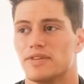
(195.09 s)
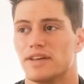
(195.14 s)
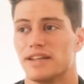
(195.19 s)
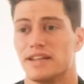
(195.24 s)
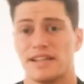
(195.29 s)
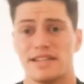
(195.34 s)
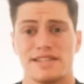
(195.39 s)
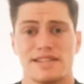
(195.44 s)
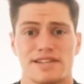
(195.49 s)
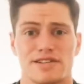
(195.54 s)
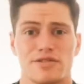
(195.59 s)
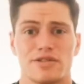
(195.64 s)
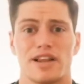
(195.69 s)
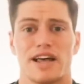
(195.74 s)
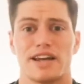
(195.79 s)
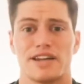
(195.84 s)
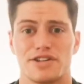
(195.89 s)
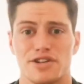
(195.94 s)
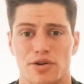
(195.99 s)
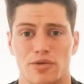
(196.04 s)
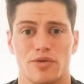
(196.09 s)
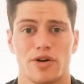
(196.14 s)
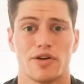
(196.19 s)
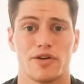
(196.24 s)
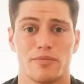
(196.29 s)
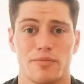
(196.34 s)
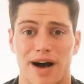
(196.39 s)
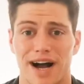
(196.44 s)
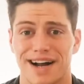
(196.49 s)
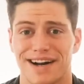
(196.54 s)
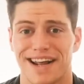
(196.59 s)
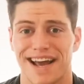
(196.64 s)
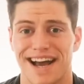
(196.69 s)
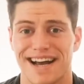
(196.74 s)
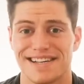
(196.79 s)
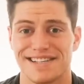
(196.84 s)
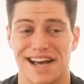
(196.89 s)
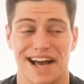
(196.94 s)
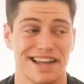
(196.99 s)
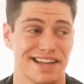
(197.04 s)
He listens to a lot of Joe Rogan
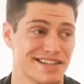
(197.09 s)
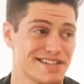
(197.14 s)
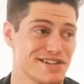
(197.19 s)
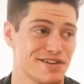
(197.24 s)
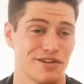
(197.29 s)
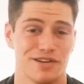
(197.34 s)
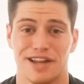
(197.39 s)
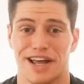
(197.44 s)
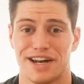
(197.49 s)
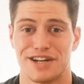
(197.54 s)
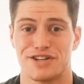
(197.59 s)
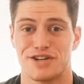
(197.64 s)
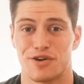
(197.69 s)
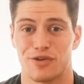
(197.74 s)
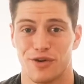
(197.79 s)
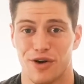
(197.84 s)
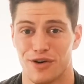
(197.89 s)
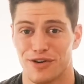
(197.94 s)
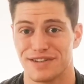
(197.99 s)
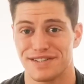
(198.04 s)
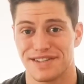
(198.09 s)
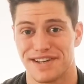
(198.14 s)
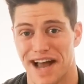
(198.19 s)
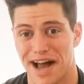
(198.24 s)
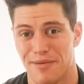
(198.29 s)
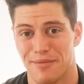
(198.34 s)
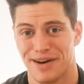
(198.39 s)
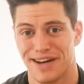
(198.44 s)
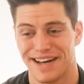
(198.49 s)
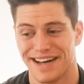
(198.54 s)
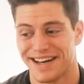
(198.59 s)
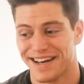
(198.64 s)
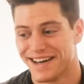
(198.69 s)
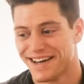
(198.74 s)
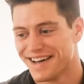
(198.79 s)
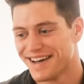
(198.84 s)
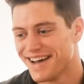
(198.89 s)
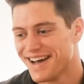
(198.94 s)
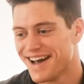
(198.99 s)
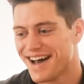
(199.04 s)
podcasts. I listen to a lot of Joe Rogan's comedy.
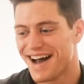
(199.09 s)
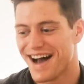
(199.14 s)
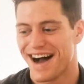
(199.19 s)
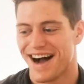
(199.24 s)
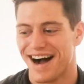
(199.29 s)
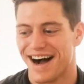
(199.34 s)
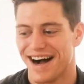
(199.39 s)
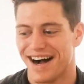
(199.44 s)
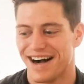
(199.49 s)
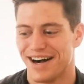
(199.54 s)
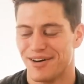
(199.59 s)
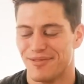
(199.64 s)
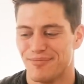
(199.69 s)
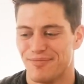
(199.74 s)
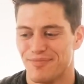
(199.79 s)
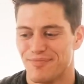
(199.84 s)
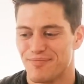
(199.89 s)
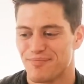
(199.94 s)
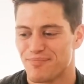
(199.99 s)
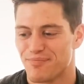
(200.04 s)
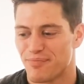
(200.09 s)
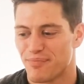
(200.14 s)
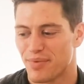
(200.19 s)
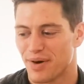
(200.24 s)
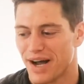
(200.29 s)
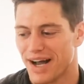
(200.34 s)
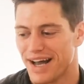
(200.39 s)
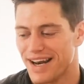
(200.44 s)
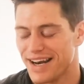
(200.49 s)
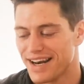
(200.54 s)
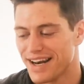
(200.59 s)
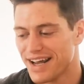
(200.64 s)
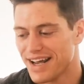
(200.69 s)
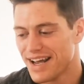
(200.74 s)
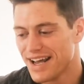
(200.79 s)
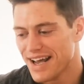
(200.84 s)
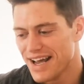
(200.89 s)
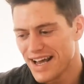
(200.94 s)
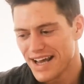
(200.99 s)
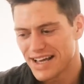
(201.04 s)
But
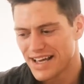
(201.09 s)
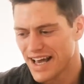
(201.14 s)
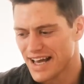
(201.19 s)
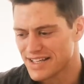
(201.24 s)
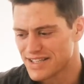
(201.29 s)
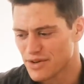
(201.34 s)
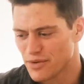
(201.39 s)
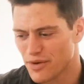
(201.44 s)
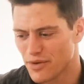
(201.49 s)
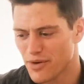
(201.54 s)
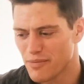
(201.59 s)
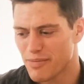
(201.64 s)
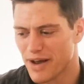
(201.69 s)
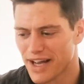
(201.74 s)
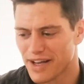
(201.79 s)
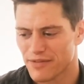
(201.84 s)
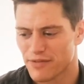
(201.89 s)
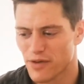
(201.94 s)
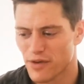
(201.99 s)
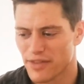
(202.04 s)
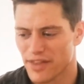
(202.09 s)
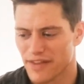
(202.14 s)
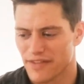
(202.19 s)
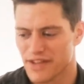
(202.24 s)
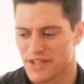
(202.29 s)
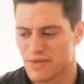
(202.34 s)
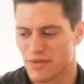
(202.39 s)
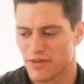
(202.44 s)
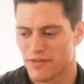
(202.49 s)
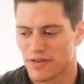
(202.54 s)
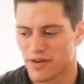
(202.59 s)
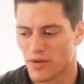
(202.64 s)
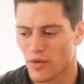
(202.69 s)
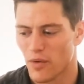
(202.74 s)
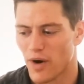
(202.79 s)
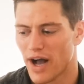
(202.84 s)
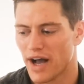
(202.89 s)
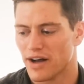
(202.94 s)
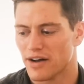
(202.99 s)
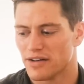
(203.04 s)
yeah, so we went back and forth on this one for a
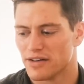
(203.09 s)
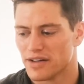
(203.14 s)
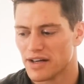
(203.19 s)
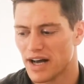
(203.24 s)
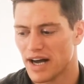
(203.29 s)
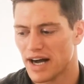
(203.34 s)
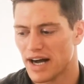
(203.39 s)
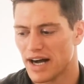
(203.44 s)
while.